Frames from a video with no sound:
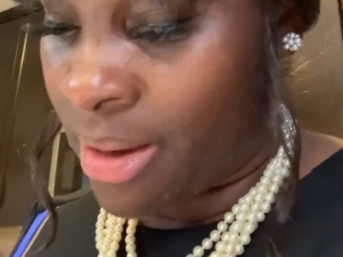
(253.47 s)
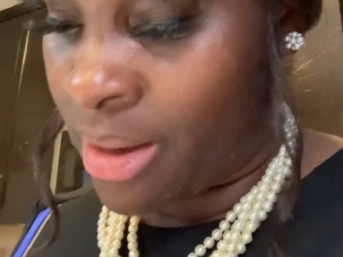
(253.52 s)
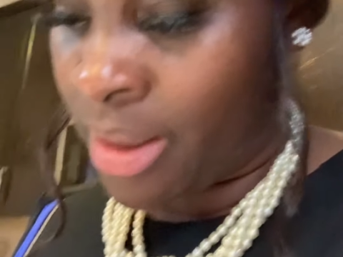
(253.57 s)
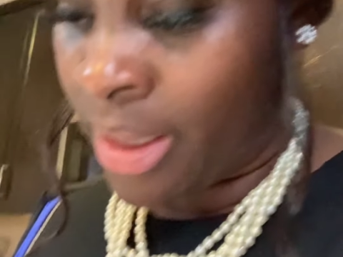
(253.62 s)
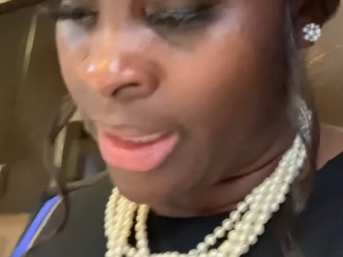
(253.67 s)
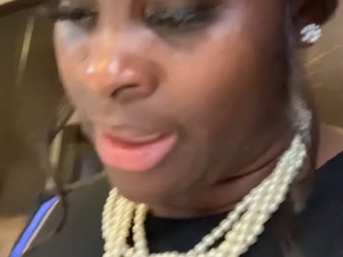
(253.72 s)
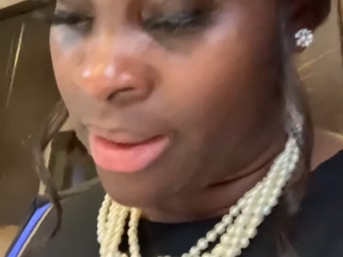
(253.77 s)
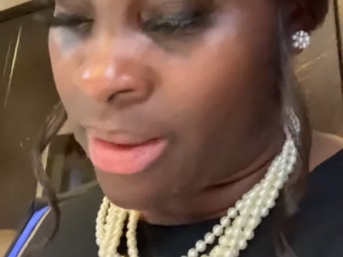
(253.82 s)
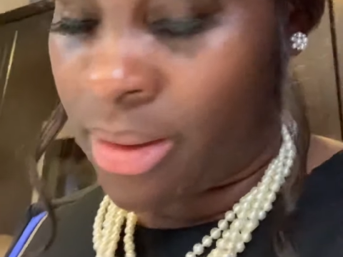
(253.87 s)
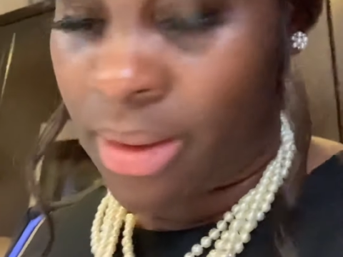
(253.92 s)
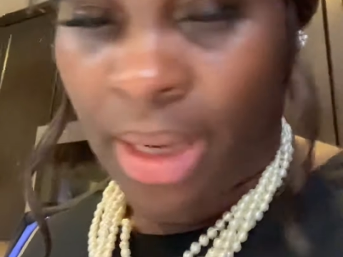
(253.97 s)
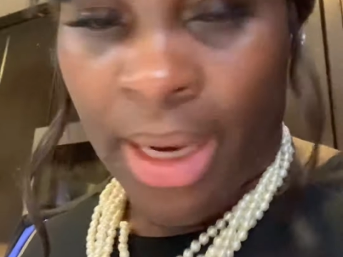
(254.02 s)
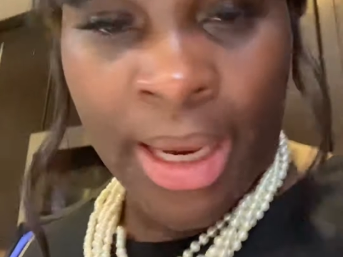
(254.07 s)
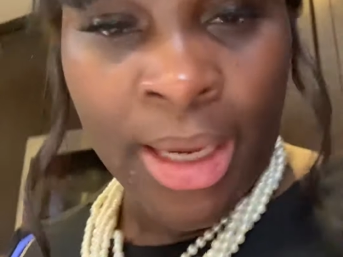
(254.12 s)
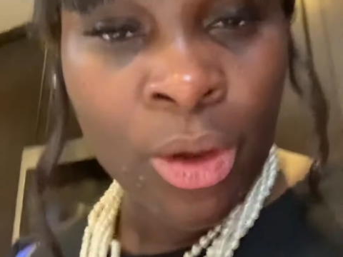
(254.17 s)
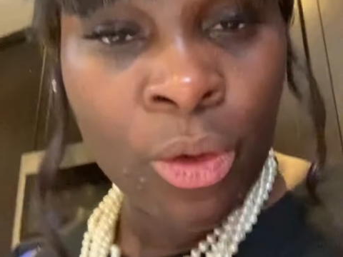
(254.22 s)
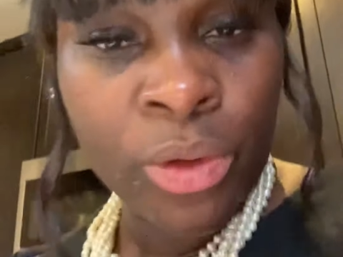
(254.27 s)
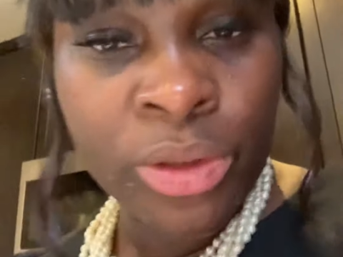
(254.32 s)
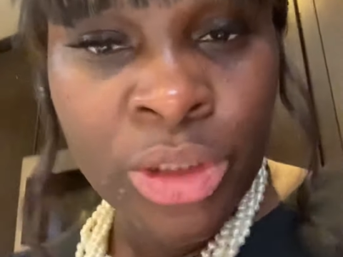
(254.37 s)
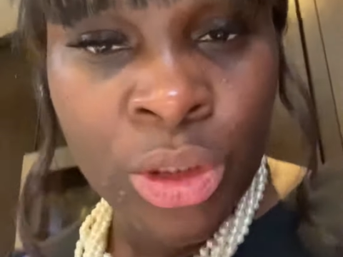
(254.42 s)
an
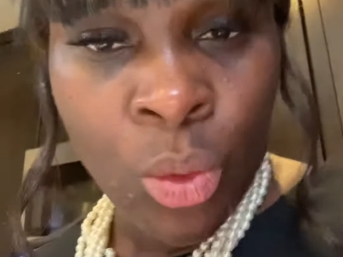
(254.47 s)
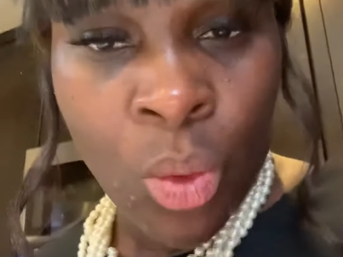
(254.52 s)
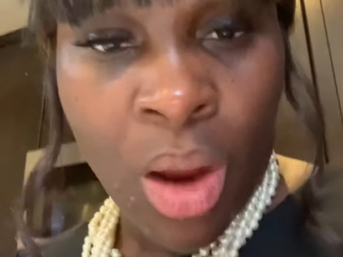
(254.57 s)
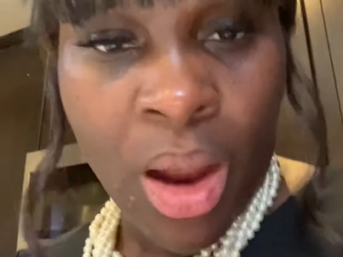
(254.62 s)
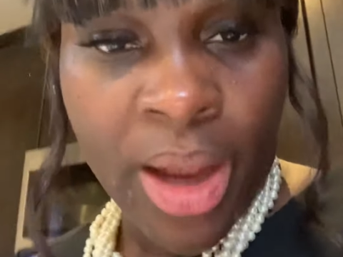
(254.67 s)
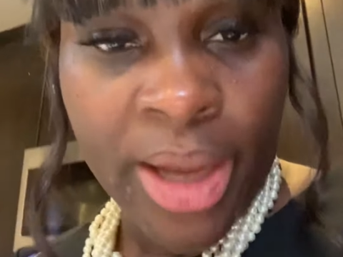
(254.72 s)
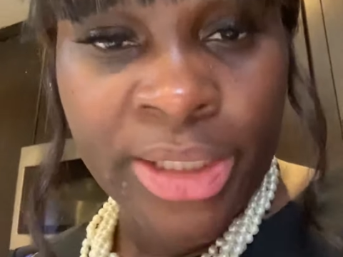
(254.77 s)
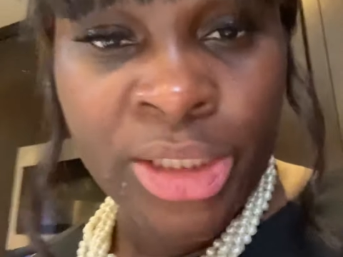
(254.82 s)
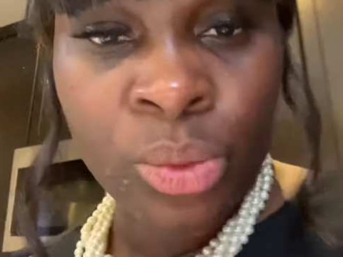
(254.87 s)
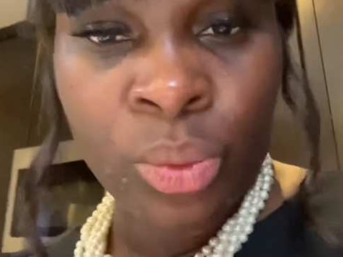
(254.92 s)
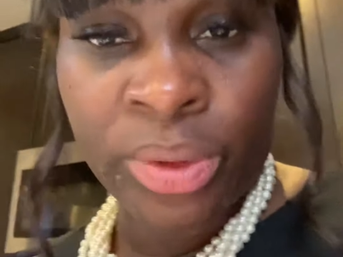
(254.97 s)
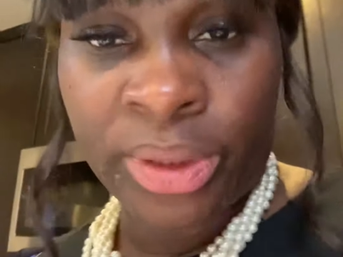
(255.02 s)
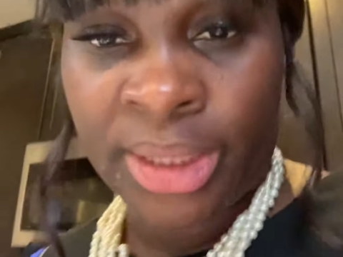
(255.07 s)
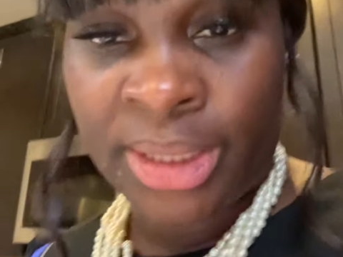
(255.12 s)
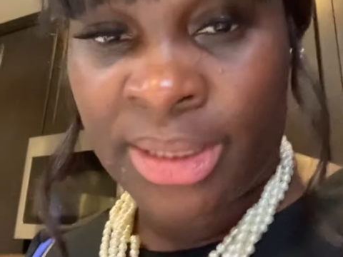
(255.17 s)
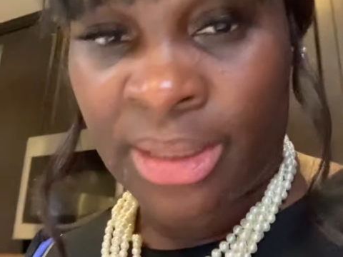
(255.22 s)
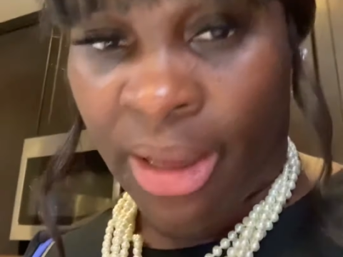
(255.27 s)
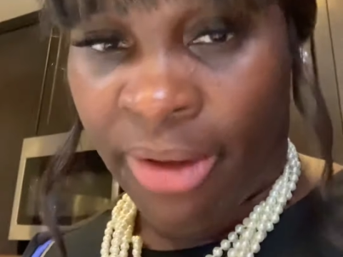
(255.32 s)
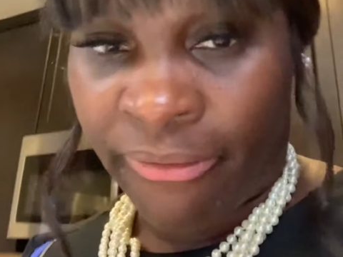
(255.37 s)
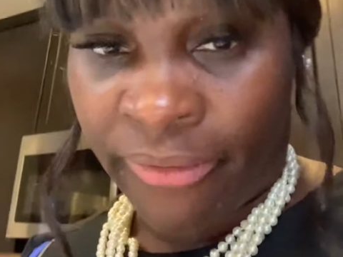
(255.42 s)
acorn squash with the
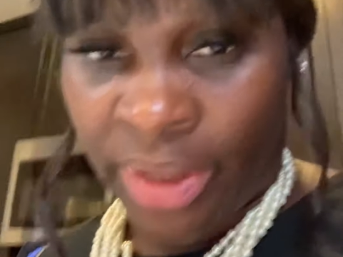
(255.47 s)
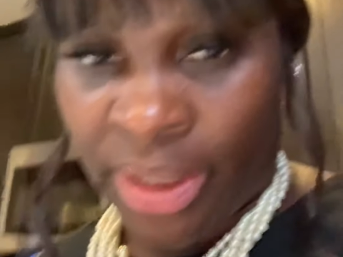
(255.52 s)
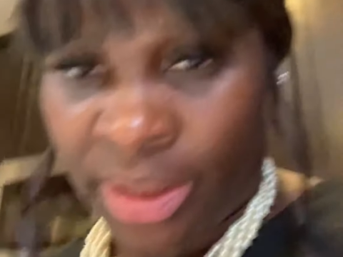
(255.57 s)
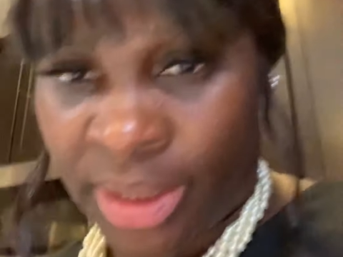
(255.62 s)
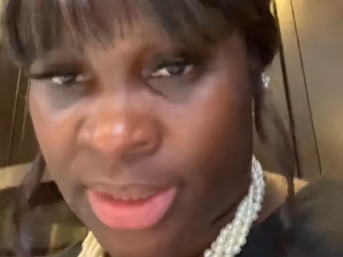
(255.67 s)
stuffing.